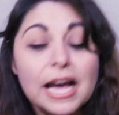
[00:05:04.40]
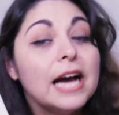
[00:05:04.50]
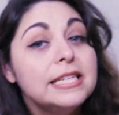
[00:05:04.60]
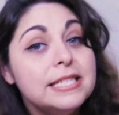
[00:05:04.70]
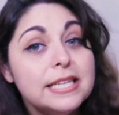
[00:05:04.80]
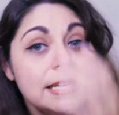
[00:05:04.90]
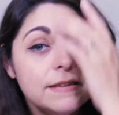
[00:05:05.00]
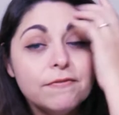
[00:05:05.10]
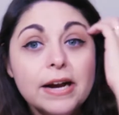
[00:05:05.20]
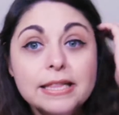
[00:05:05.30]
I
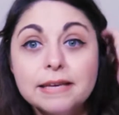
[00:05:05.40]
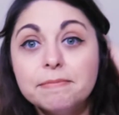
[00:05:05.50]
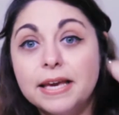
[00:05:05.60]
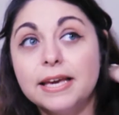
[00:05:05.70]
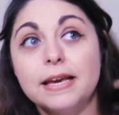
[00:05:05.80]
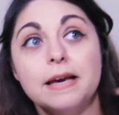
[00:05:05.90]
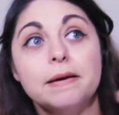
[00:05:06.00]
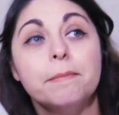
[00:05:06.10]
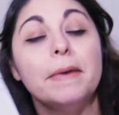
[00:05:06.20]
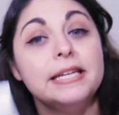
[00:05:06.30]
did finally make
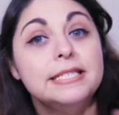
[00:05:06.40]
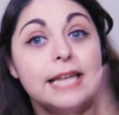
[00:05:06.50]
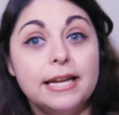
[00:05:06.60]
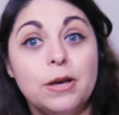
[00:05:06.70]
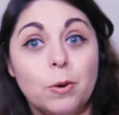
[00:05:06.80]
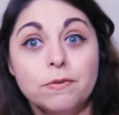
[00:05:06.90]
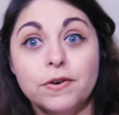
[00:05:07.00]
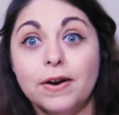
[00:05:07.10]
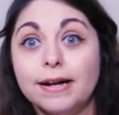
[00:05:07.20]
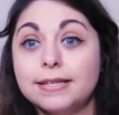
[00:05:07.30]
my Jenny
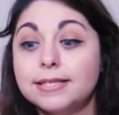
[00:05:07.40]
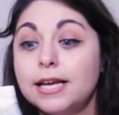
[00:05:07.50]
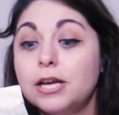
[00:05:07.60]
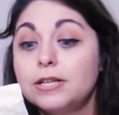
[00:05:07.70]
overalls.